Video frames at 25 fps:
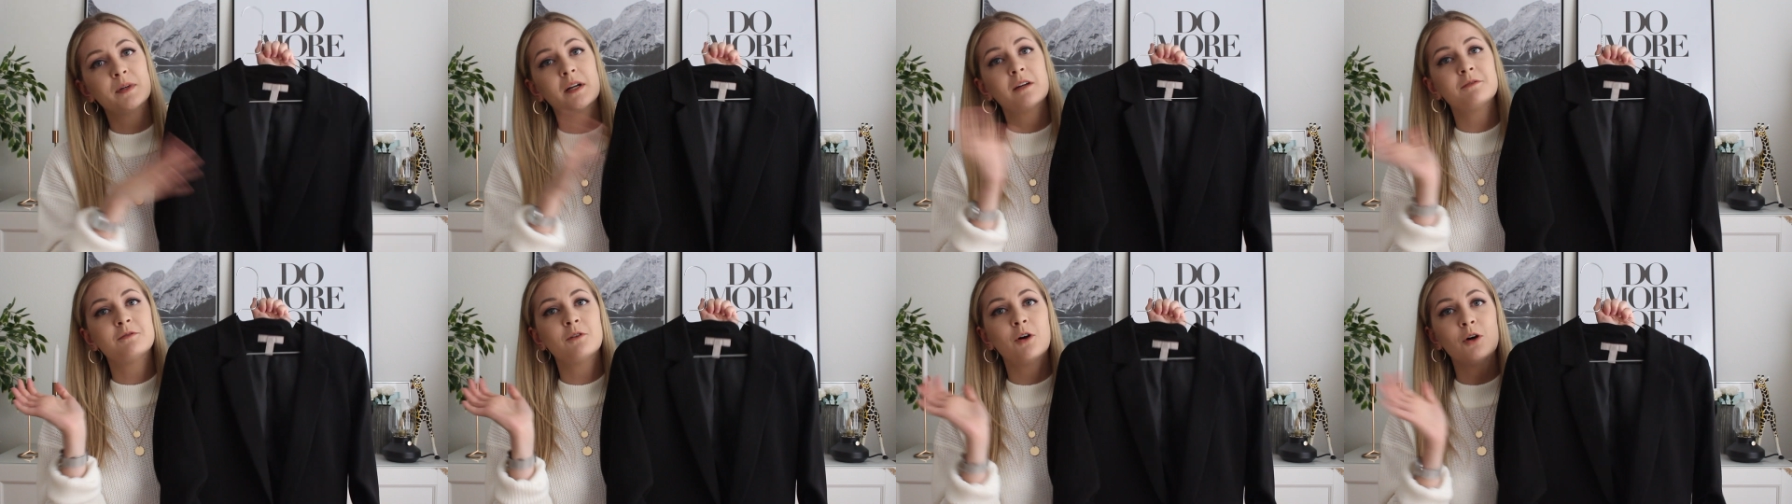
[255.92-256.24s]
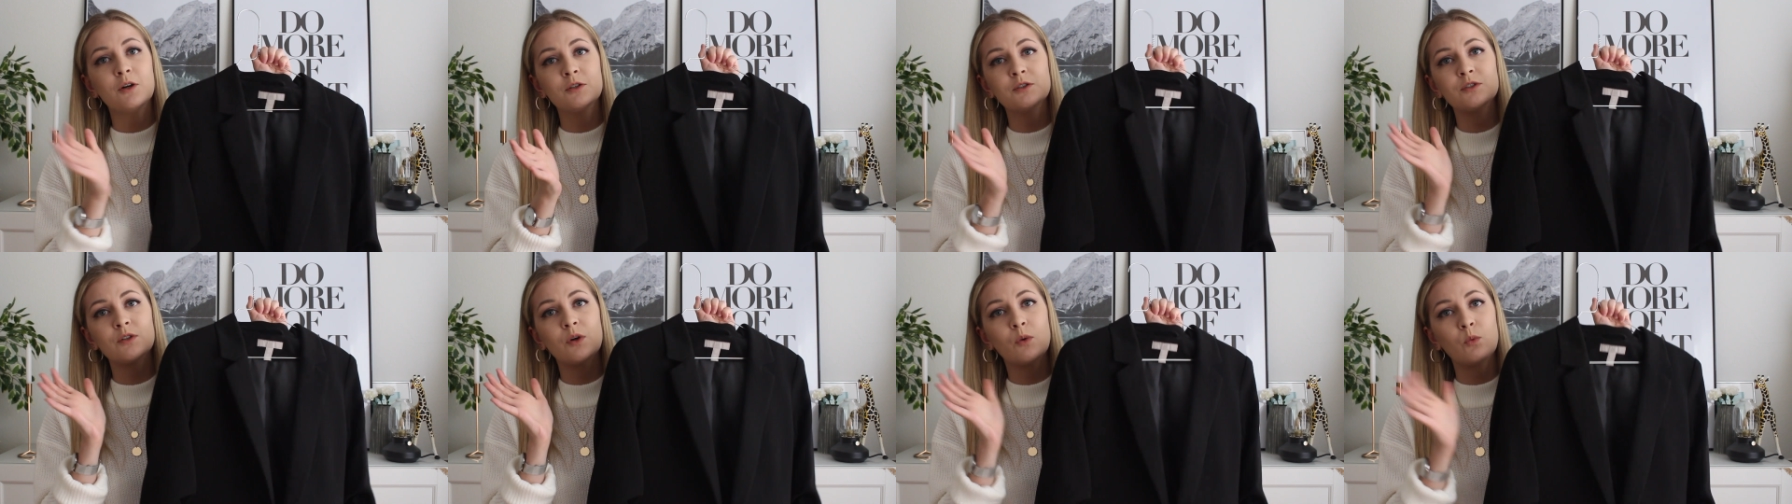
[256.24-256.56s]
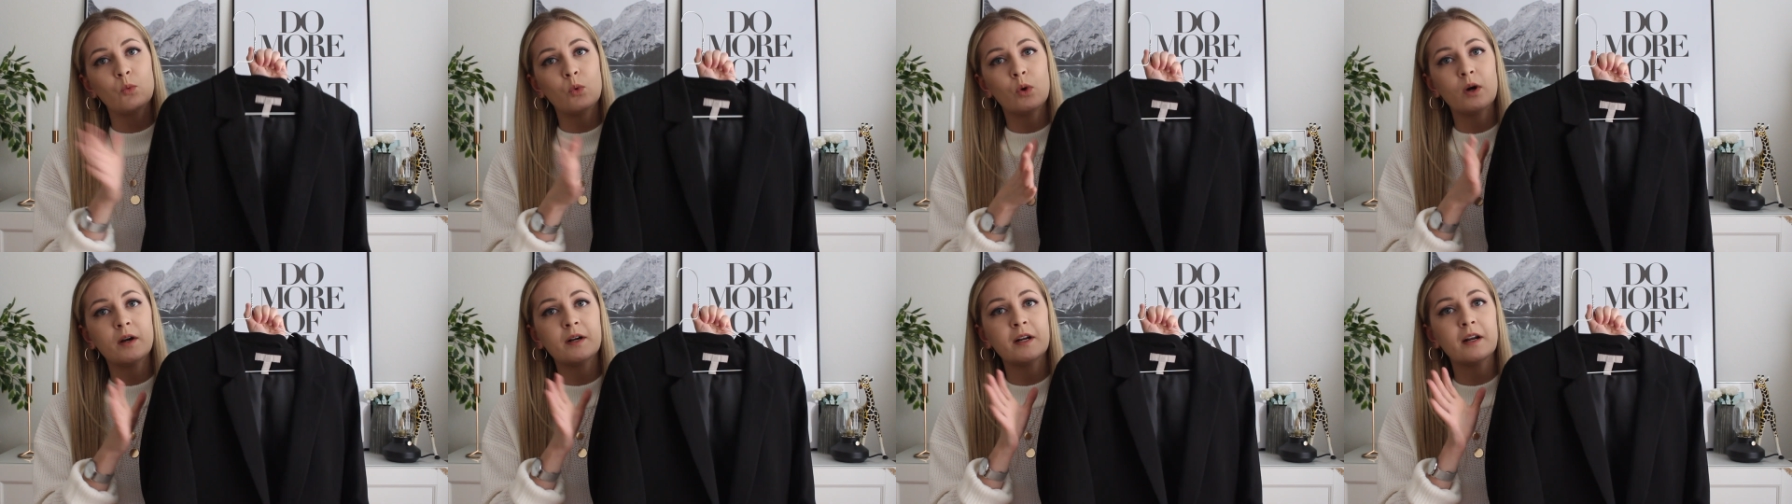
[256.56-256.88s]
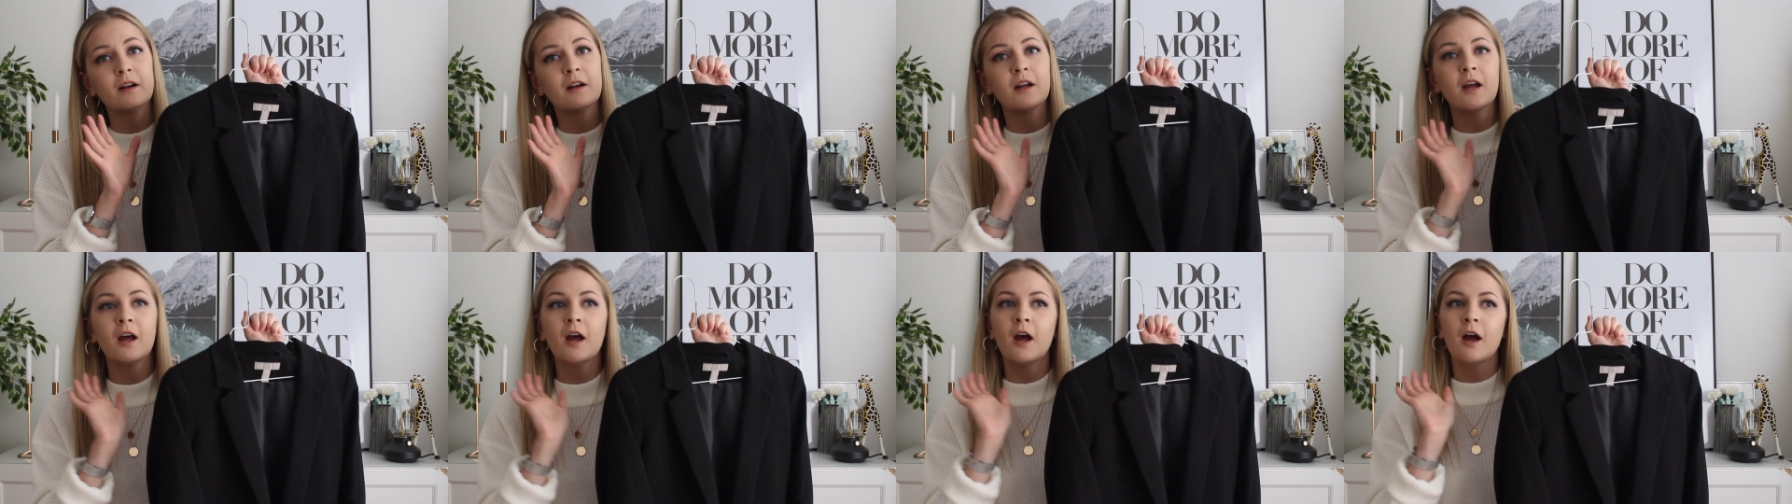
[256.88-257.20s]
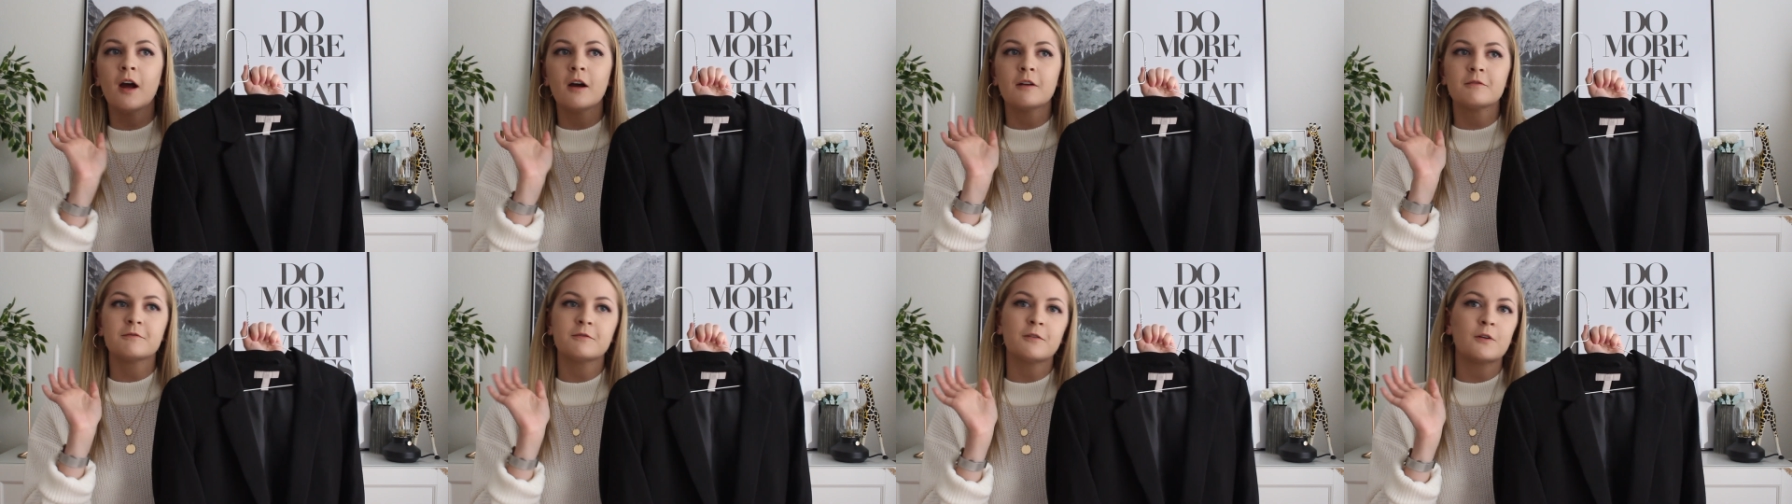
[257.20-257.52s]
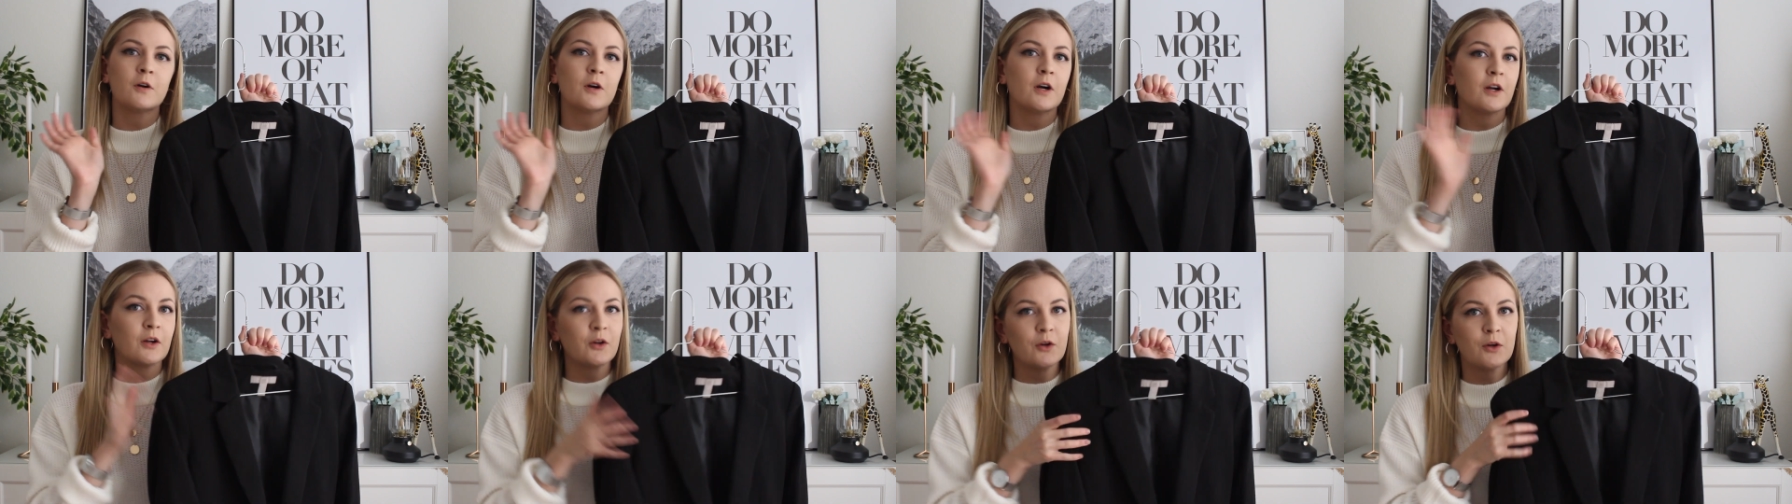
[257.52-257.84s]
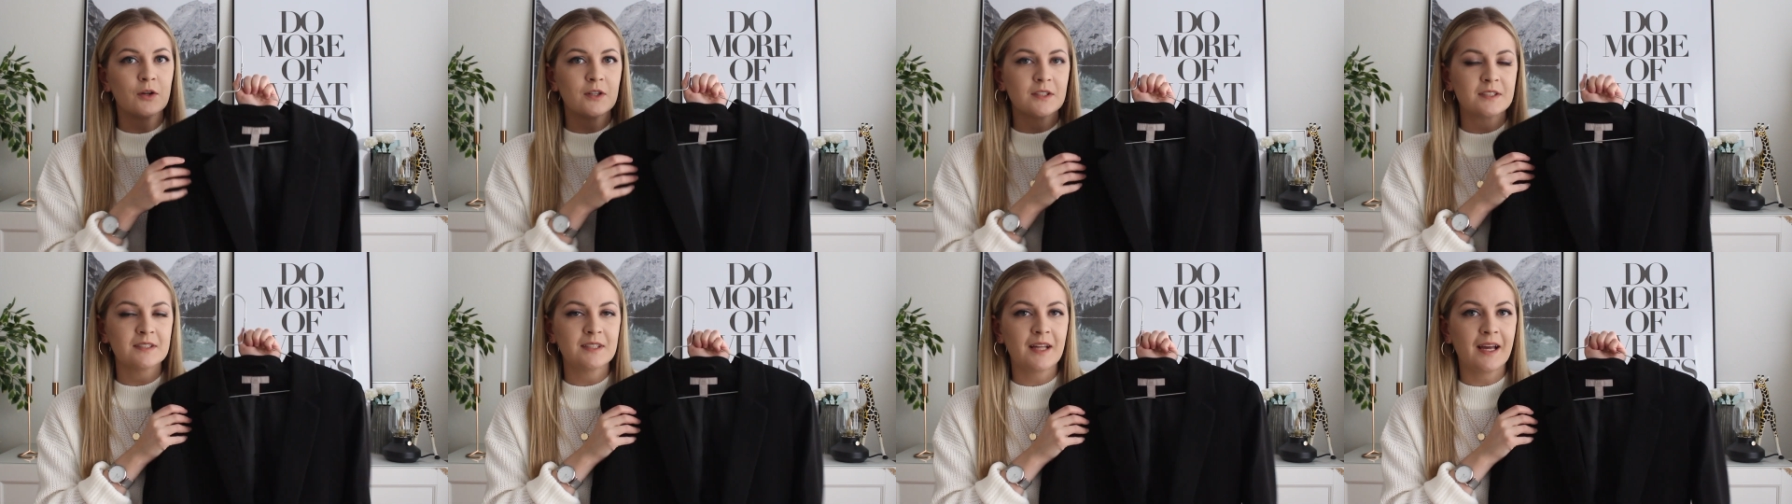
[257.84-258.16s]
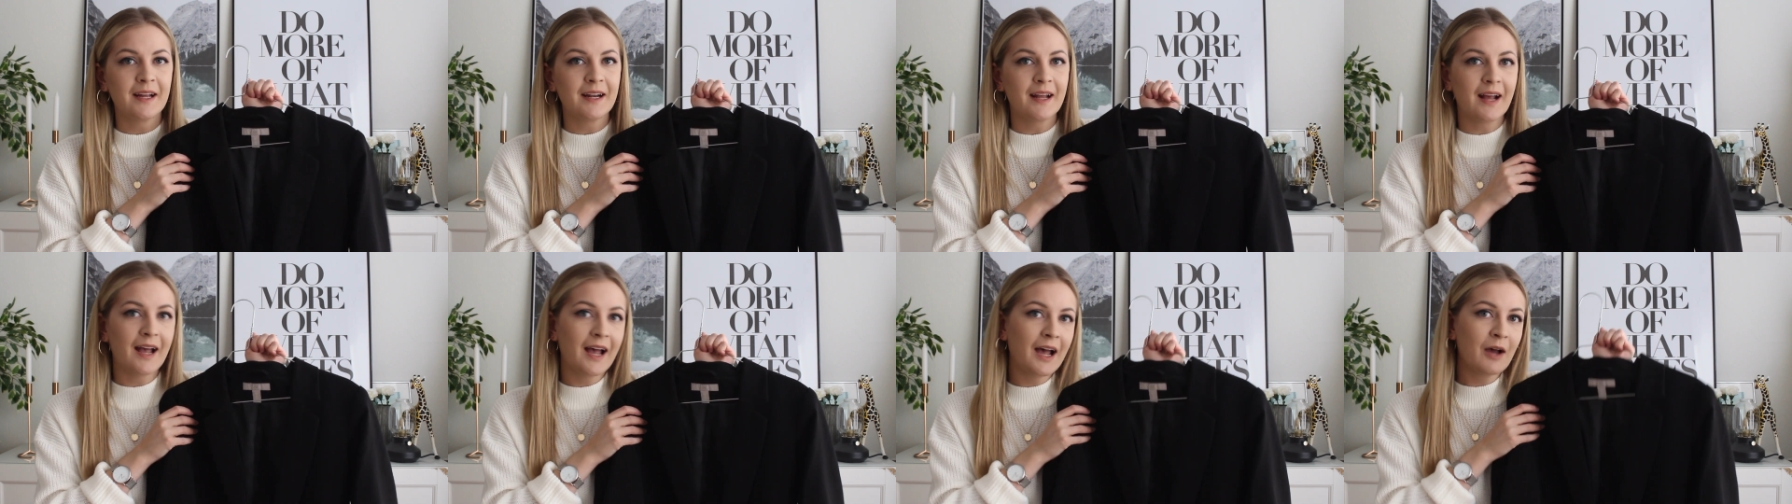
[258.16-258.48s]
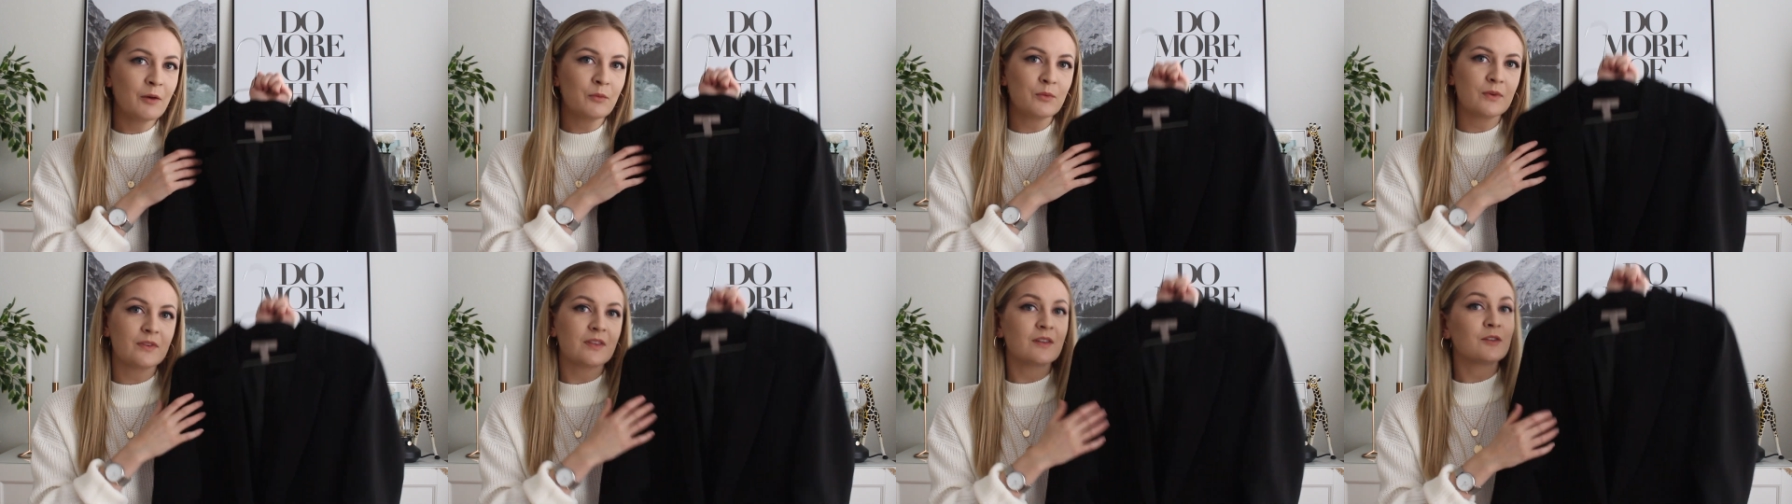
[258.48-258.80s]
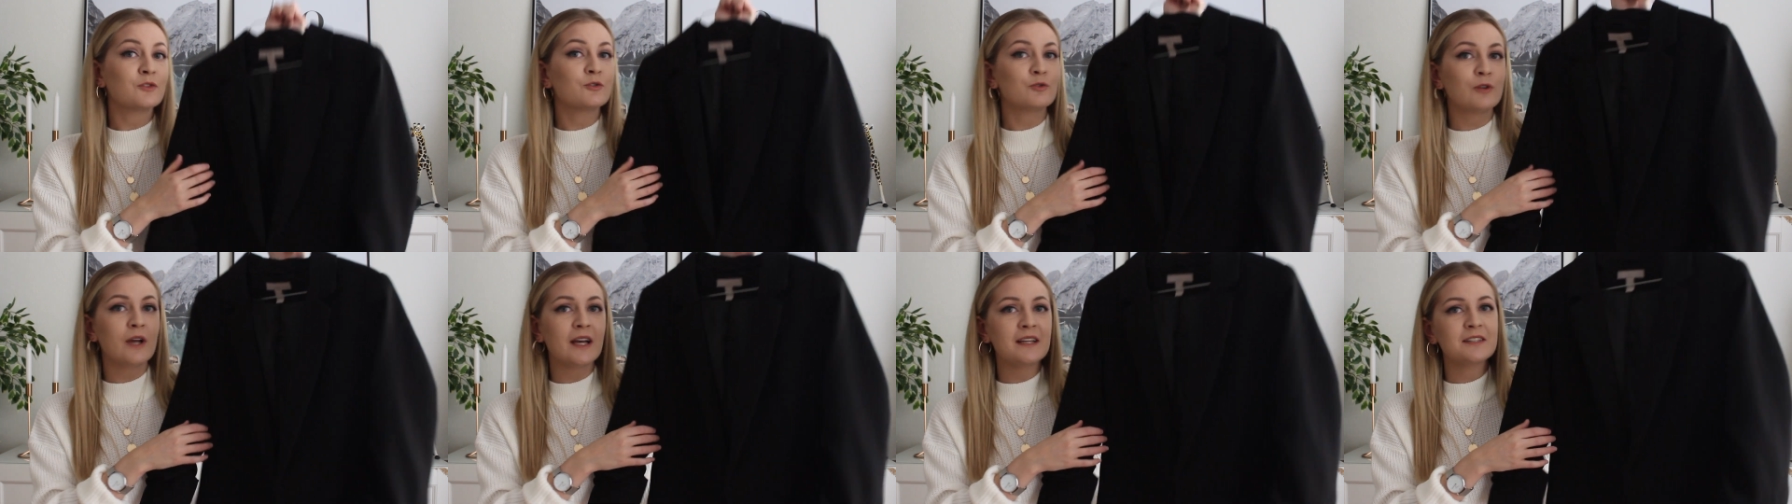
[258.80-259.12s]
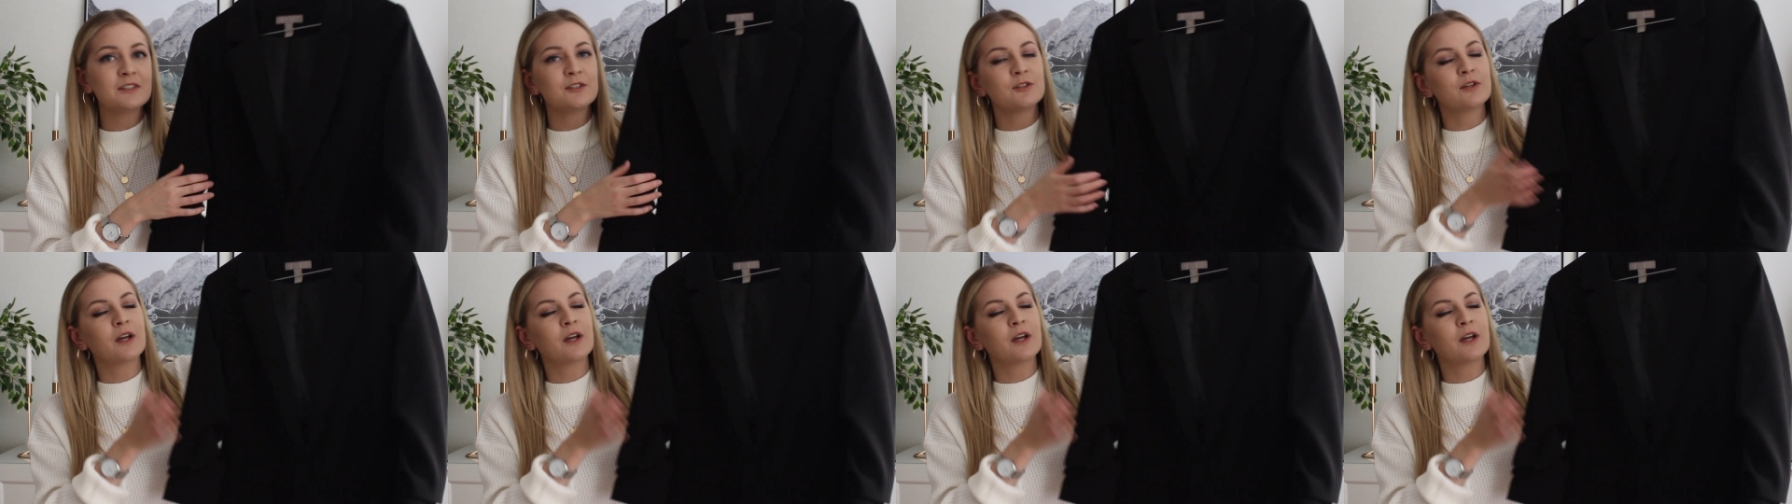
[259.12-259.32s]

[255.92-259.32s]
but I've also worn it for a girl's night out with a dress.